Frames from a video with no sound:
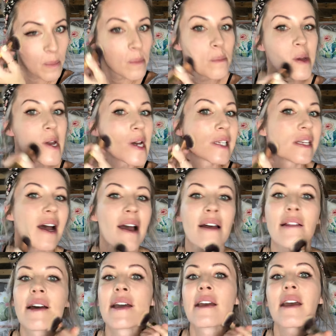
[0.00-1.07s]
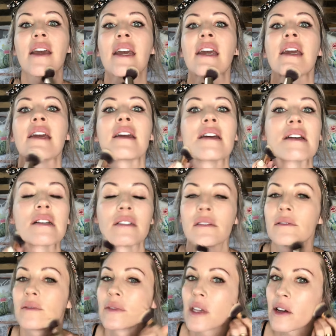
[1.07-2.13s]
because I like a
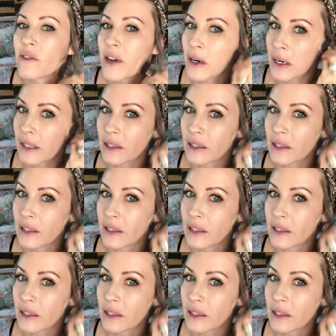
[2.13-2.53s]
very